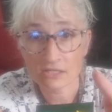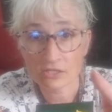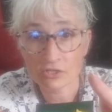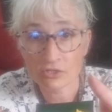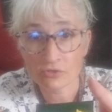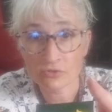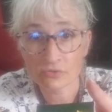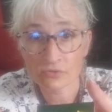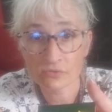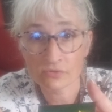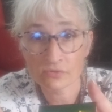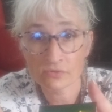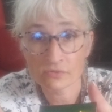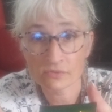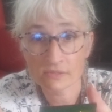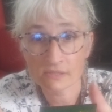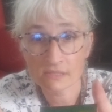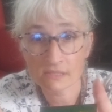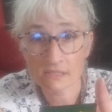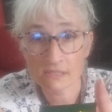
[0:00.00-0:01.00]

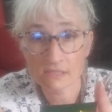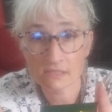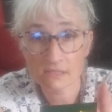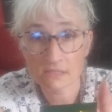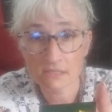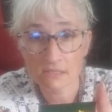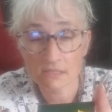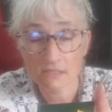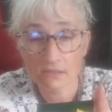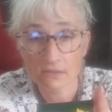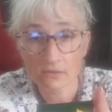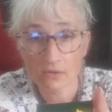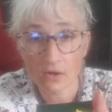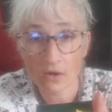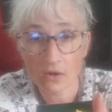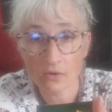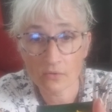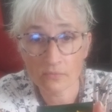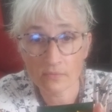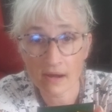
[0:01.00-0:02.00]
used
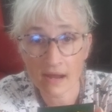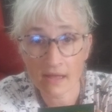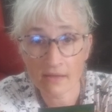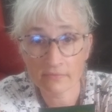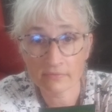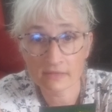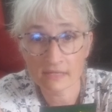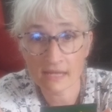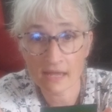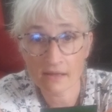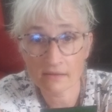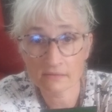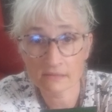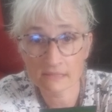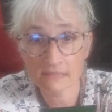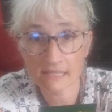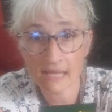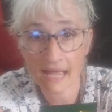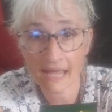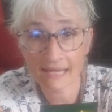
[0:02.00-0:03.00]
around the
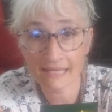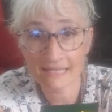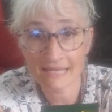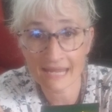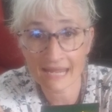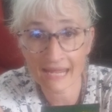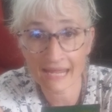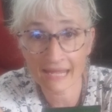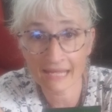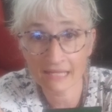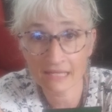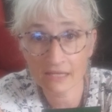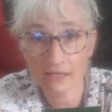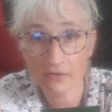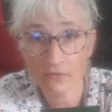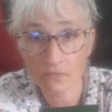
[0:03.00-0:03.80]
outside ink,